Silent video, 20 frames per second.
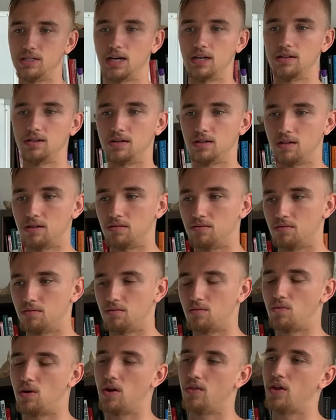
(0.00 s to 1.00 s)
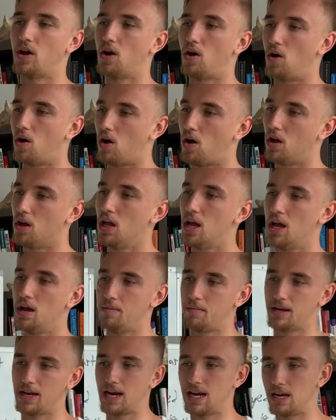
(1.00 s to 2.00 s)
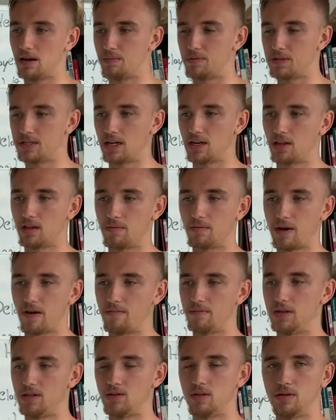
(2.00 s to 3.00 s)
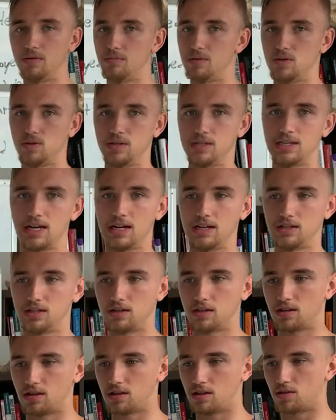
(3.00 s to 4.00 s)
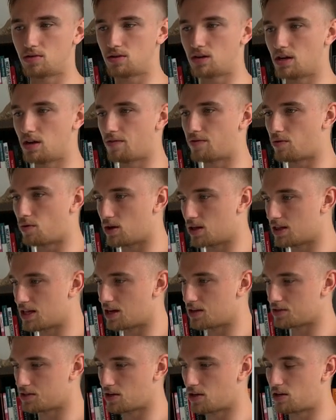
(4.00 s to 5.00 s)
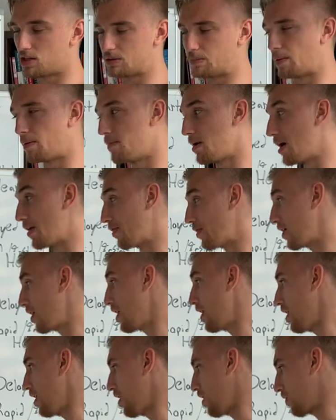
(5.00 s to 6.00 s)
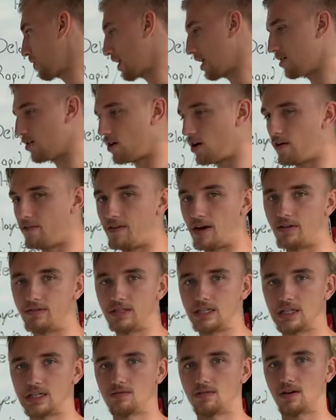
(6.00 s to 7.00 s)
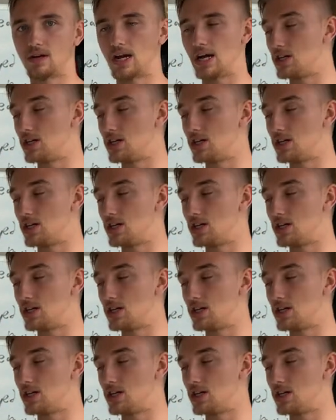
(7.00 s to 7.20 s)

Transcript: 10 to, well, not all, but 80% of them have been doing between 10 to 30 or $40,000 per month. Okay, they're all five to six figure